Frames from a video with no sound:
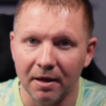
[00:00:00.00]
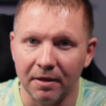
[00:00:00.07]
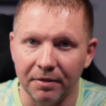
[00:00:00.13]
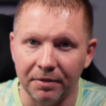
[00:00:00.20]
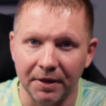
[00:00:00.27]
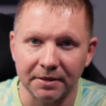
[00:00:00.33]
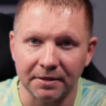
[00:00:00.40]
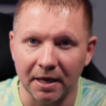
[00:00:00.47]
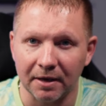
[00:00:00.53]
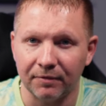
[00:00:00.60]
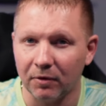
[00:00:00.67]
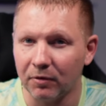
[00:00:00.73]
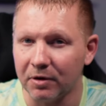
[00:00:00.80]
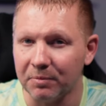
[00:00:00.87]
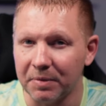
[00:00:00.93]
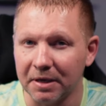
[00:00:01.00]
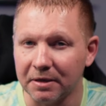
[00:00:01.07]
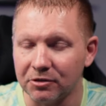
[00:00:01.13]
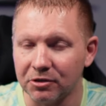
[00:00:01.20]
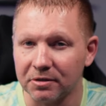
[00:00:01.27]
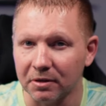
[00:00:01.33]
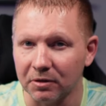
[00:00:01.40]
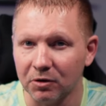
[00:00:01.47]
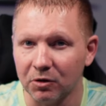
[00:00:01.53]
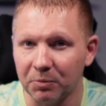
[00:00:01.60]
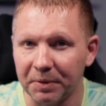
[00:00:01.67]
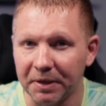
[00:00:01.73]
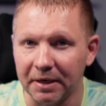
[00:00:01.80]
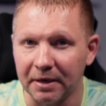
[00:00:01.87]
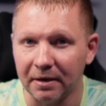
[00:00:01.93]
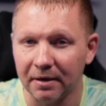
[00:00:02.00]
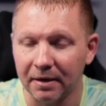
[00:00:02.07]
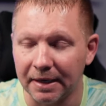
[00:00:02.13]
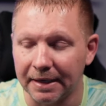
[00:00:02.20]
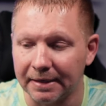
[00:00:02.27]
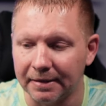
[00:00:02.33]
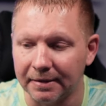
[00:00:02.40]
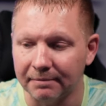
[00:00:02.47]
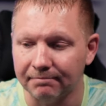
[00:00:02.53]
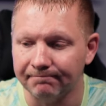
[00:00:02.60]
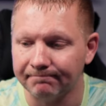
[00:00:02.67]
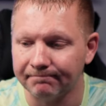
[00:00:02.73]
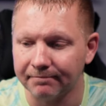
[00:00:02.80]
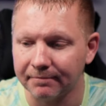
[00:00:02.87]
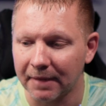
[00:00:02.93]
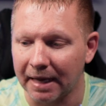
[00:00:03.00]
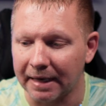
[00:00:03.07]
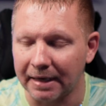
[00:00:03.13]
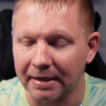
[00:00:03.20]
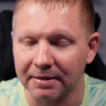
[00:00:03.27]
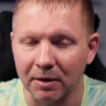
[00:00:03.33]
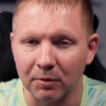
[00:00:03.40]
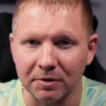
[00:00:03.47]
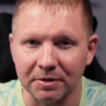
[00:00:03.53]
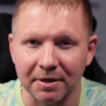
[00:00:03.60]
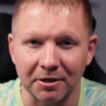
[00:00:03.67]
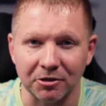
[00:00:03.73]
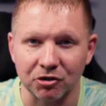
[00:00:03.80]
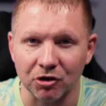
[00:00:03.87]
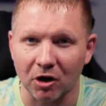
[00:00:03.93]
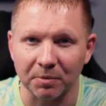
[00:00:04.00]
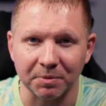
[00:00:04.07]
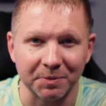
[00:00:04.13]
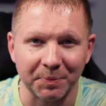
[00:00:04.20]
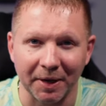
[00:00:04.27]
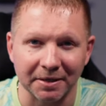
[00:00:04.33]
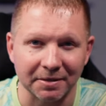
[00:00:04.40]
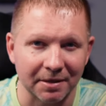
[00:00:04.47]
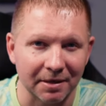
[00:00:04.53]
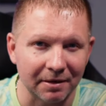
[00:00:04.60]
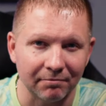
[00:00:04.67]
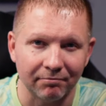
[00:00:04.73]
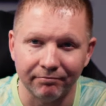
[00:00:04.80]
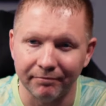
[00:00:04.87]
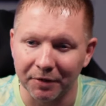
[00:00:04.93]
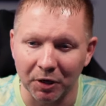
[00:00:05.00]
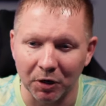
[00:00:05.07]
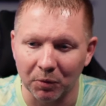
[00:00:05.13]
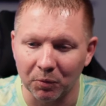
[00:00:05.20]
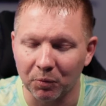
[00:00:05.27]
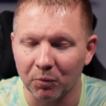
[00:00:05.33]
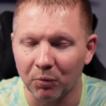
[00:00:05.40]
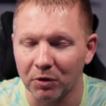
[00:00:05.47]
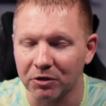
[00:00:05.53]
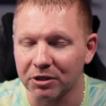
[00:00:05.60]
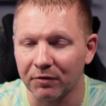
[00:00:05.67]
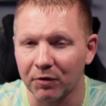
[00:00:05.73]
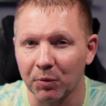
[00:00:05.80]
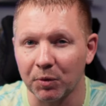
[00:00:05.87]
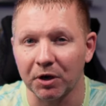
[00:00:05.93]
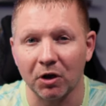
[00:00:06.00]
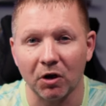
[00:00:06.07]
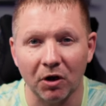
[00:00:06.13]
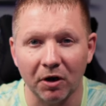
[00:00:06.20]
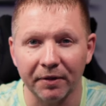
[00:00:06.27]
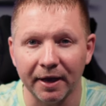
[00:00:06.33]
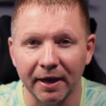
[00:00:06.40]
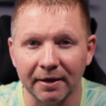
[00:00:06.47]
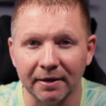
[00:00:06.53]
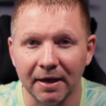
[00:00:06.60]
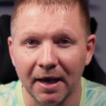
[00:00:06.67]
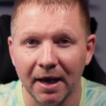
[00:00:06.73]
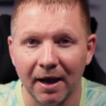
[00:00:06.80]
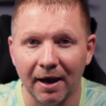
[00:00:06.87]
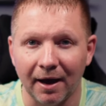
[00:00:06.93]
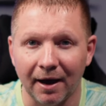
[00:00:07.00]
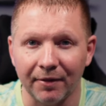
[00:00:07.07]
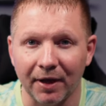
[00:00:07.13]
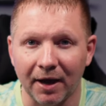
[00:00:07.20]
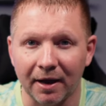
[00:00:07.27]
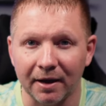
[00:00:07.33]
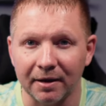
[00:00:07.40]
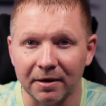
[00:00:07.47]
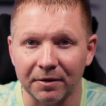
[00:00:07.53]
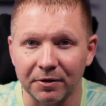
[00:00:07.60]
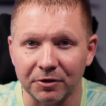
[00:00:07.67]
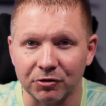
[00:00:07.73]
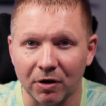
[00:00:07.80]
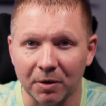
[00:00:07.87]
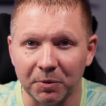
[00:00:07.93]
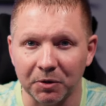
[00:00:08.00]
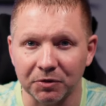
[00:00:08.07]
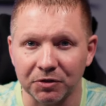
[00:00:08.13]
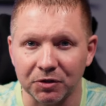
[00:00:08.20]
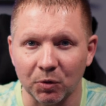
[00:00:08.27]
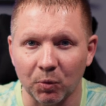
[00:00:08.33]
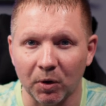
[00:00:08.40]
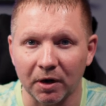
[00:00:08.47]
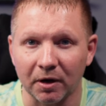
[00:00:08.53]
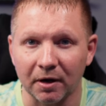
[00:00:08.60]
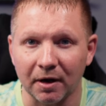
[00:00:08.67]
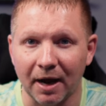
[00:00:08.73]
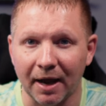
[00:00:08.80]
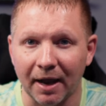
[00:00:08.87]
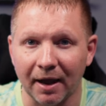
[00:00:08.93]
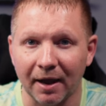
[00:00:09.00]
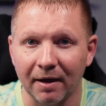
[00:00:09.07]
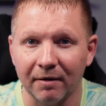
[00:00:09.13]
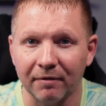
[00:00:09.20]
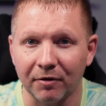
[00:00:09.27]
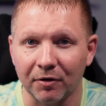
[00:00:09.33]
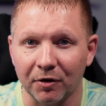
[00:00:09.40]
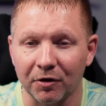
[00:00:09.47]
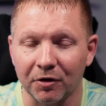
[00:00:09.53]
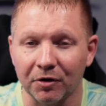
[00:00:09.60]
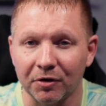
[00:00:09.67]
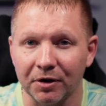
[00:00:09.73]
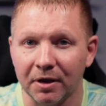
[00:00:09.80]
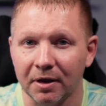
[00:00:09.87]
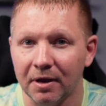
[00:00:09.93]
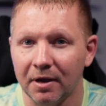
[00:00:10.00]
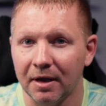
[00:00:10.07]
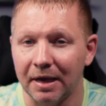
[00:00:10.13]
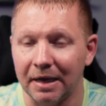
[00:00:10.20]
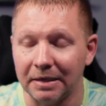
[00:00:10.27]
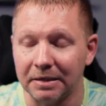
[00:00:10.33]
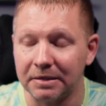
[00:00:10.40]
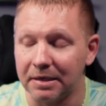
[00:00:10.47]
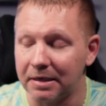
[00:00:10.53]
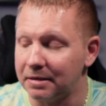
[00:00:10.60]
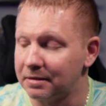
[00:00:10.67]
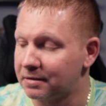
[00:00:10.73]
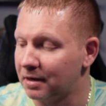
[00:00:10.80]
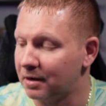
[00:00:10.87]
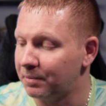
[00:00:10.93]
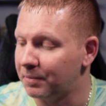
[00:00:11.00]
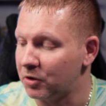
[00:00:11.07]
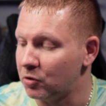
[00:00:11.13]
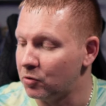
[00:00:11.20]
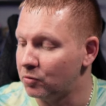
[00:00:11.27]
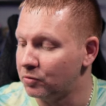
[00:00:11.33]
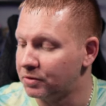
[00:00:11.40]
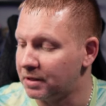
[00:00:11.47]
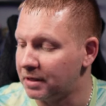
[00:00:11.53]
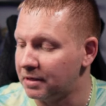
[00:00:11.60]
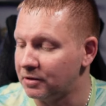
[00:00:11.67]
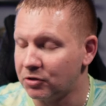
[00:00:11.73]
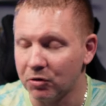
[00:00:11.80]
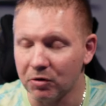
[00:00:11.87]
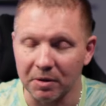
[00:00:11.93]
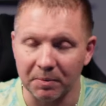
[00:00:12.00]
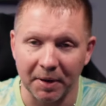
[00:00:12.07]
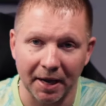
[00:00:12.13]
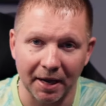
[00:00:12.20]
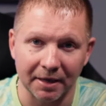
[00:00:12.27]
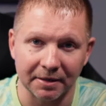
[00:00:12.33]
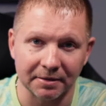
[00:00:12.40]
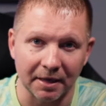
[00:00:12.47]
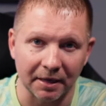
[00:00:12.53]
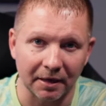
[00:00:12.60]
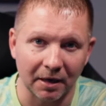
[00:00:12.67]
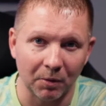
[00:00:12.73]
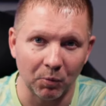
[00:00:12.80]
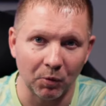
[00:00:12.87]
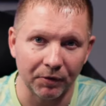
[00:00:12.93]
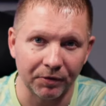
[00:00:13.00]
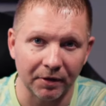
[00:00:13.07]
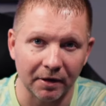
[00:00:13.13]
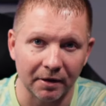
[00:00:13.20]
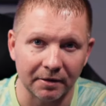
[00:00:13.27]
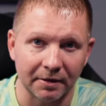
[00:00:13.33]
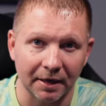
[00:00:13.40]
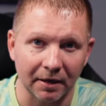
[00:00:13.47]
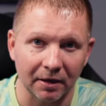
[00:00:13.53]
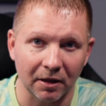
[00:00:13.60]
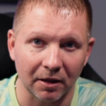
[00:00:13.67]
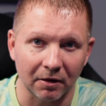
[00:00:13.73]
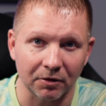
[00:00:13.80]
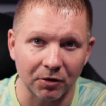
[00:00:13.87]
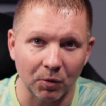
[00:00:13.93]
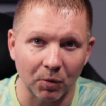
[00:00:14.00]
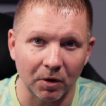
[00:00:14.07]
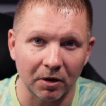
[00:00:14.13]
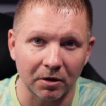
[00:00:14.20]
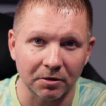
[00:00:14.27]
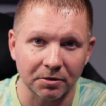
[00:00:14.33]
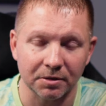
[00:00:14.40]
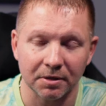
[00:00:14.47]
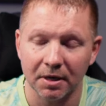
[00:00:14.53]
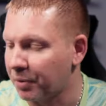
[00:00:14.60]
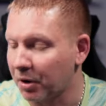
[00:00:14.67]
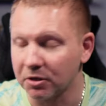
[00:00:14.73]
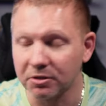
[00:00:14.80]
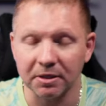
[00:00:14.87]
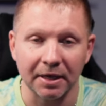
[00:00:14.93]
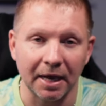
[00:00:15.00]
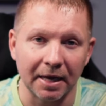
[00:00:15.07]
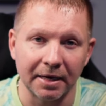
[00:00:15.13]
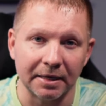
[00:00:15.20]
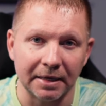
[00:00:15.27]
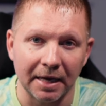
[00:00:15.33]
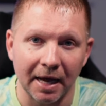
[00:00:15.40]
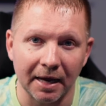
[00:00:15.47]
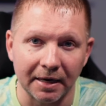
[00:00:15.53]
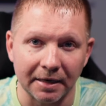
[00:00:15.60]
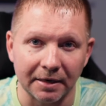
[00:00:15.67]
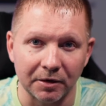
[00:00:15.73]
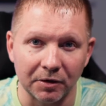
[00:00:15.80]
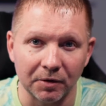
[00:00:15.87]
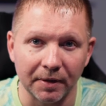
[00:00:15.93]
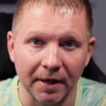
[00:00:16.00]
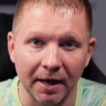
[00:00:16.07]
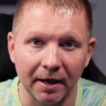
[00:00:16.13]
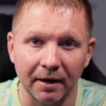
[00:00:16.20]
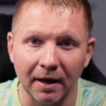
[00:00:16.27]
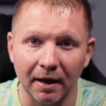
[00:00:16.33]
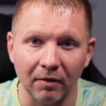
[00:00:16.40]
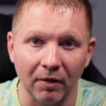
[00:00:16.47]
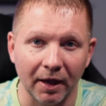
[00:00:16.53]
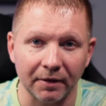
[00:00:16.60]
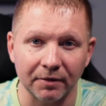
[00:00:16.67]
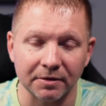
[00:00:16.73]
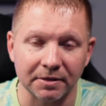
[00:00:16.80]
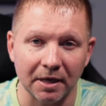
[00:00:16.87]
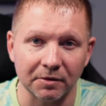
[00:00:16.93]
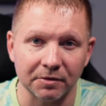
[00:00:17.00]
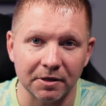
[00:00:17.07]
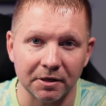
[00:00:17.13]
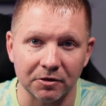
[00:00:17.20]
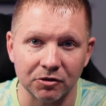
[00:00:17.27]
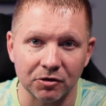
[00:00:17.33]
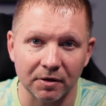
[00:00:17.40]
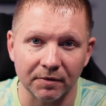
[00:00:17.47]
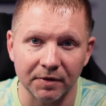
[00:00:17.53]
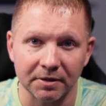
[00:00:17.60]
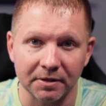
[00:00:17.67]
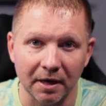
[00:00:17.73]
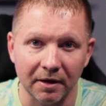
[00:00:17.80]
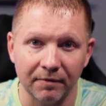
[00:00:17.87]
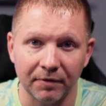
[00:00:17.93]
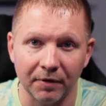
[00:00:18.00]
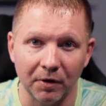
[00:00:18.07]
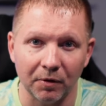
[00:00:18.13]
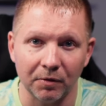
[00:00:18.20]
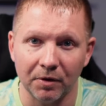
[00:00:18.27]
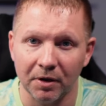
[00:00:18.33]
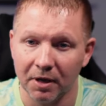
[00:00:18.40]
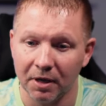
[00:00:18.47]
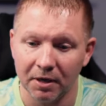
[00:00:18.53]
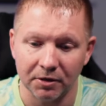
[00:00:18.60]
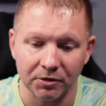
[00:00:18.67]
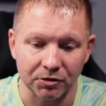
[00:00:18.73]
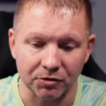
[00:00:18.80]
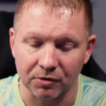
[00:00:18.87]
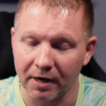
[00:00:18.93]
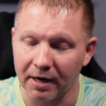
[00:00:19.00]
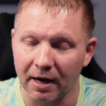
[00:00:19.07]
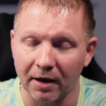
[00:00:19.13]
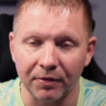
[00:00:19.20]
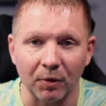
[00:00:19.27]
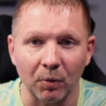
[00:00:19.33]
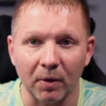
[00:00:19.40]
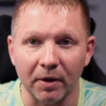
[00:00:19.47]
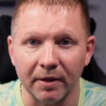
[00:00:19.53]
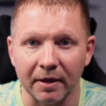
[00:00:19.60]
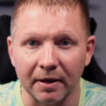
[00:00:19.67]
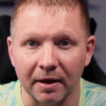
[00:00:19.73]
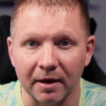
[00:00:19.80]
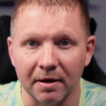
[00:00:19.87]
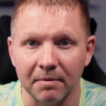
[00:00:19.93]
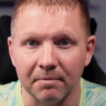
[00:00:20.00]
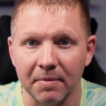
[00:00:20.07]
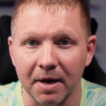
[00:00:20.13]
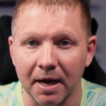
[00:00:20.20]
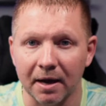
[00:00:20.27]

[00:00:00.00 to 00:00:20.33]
This headphone can be just a little bit, I guess I would say sharp, spicy, you know, whichever you want to call that, on the high end of the trebles, to where I have heard and seen some use the tuning pads that come with the Dan Clark Noirs. Personally, I did not need to do that. I like the sound signature of this headphone straight out the way they come.